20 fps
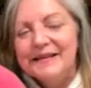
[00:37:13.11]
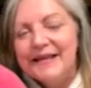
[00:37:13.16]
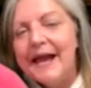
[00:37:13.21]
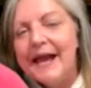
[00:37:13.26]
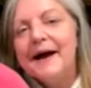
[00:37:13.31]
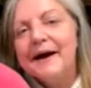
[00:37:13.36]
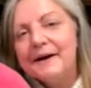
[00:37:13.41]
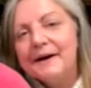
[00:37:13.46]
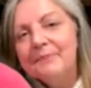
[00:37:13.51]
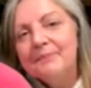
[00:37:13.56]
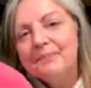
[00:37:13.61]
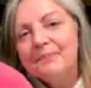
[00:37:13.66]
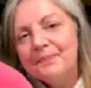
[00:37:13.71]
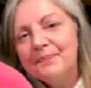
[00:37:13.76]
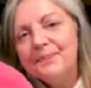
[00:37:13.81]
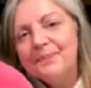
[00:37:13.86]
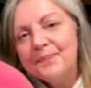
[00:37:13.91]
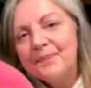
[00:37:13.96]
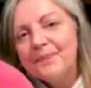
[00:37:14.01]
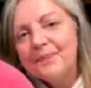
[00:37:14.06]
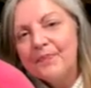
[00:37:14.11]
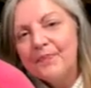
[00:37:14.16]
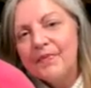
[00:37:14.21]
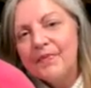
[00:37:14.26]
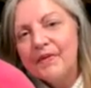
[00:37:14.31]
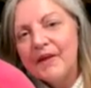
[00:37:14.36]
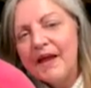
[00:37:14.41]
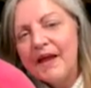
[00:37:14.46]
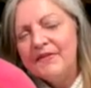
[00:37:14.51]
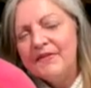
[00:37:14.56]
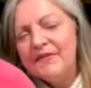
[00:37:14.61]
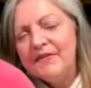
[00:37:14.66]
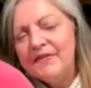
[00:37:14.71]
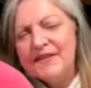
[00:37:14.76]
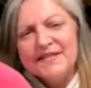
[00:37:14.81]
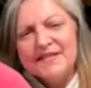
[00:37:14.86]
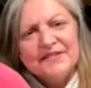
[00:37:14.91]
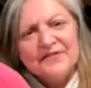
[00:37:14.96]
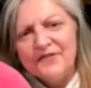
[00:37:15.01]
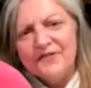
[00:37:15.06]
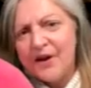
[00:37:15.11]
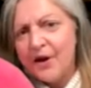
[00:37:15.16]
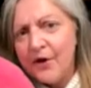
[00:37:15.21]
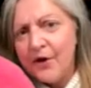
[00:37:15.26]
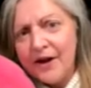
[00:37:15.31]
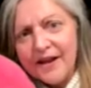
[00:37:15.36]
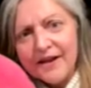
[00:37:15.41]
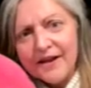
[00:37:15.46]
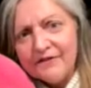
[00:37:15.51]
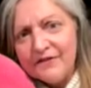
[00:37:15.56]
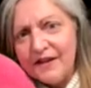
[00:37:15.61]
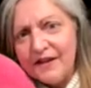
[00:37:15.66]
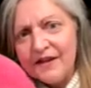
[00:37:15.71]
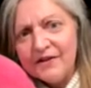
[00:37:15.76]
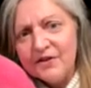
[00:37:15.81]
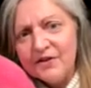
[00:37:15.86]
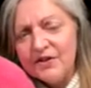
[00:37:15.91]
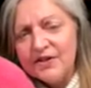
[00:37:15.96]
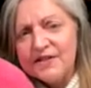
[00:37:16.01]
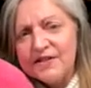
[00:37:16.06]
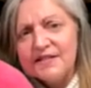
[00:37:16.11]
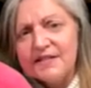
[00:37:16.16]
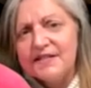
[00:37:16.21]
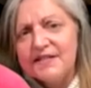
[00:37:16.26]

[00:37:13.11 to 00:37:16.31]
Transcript: Yeah. And the severity of the illness,